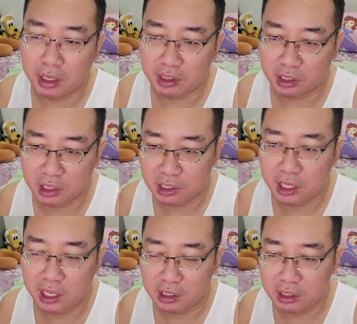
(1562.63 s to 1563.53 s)
the
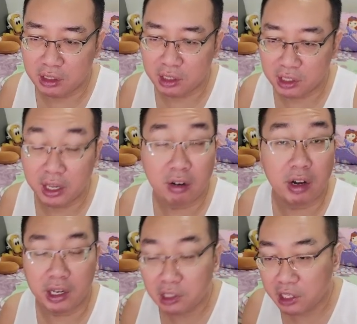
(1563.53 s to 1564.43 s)
6800
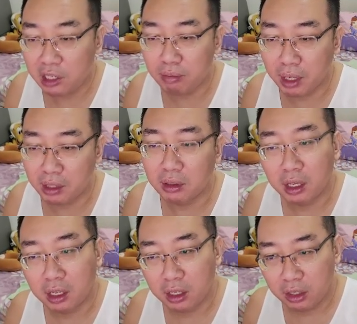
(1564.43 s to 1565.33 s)
XT, but
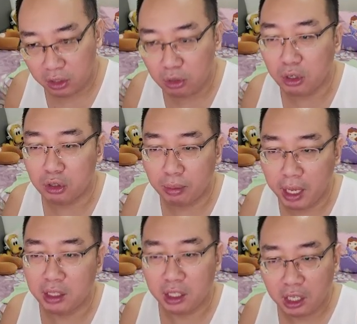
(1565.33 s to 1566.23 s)
still not too
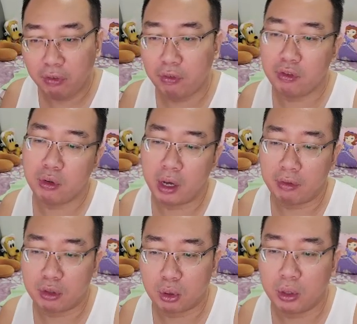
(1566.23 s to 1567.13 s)
bad if you have
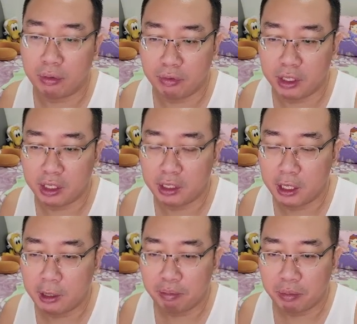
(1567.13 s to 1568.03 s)
to go NVIDIA.
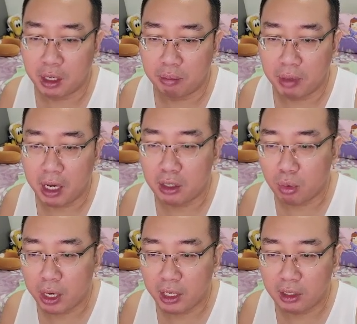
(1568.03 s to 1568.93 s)

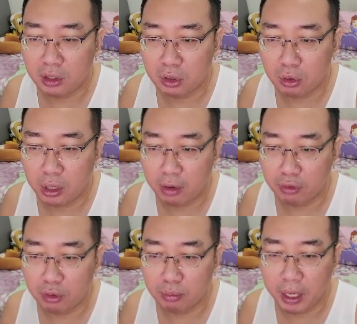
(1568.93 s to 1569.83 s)
Otherwise, you have
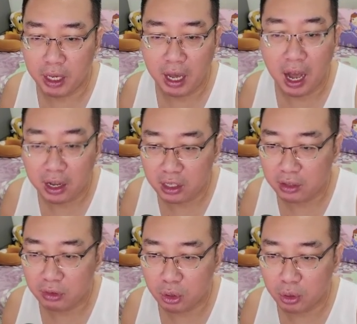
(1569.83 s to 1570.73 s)
to pay higher
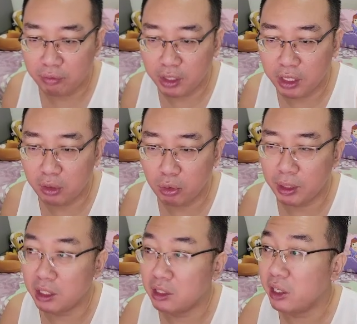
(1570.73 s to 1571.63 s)
to go NVIDIA will
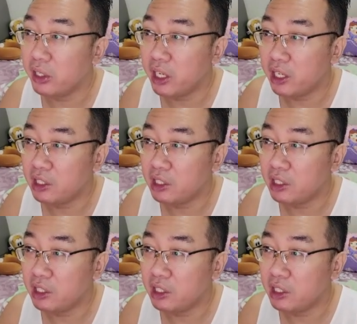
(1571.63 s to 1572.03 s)
be the 3080